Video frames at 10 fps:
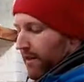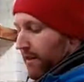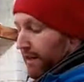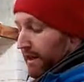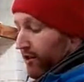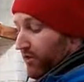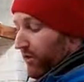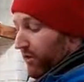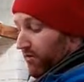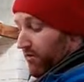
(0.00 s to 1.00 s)
just
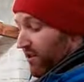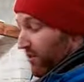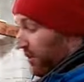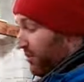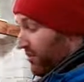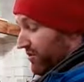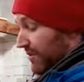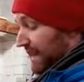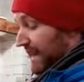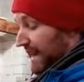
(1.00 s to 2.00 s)
for the purposes of
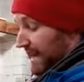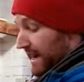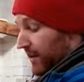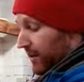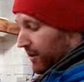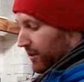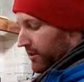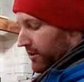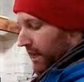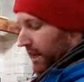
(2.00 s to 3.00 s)
making any
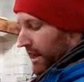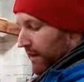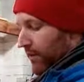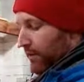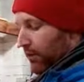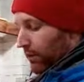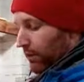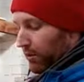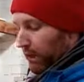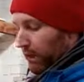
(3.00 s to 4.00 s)
cut, I've
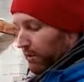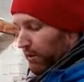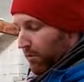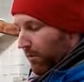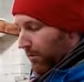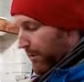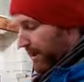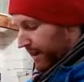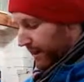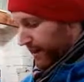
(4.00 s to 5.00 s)
installed a bit with a
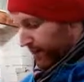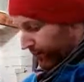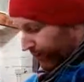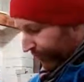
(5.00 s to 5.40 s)
bearing here.